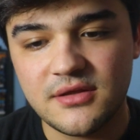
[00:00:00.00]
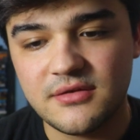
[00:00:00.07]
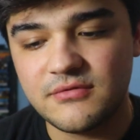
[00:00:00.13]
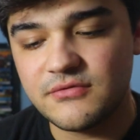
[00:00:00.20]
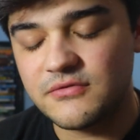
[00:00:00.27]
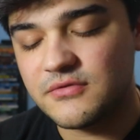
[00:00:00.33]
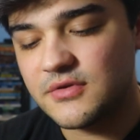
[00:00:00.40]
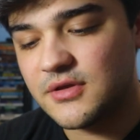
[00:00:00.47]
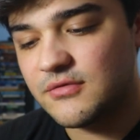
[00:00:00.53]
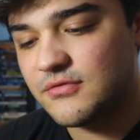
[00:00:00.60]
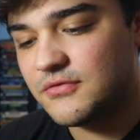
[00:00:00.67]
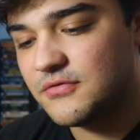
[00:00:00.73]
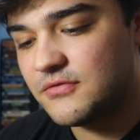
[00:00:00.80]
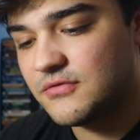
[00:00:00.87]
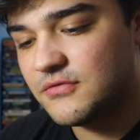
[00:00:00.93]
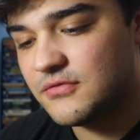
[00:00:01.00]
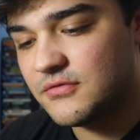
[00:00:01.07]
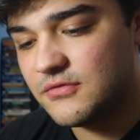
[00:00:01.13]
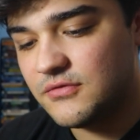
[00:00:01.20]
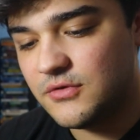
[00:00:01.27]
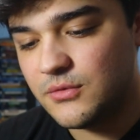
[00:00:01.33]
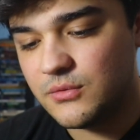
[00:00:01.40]
if, if
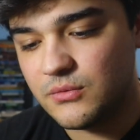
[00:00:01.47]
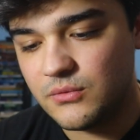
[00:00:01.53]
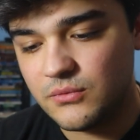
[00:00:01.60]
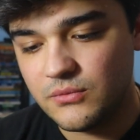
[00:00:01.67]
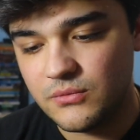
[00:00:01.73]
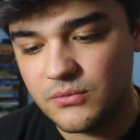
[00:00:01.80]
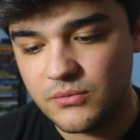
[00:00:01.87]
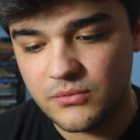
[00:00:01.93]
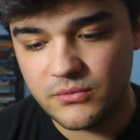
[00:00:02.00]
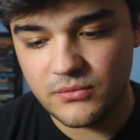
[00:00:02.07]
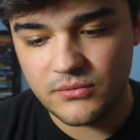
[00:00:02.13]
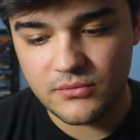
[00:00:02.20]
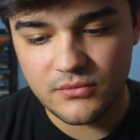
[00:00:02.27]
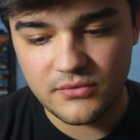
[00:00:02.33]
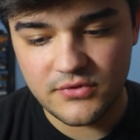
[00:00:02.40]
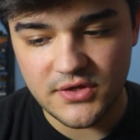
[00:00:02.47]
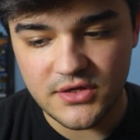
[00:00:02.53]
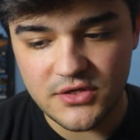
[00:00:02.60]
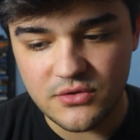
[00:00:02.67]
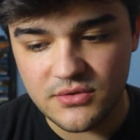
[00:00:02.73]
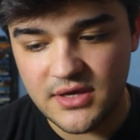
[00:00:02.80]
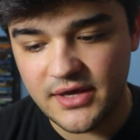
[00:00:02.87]
you
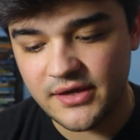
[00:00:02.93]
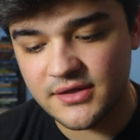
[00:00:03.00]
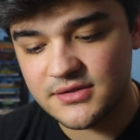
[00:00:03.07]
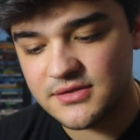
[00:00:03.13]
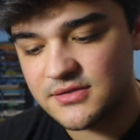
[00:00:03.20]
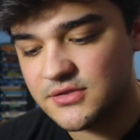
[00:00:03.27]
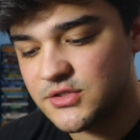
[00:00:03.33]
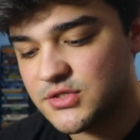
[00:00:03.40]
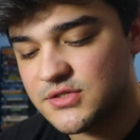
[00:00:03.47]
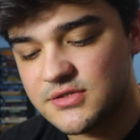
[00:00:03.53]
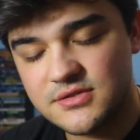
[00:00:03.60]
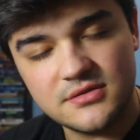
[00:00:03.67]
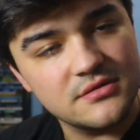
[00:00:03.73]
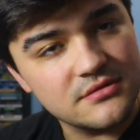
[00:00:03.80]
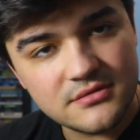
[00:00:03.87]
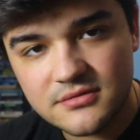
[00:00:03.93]
think you can't, just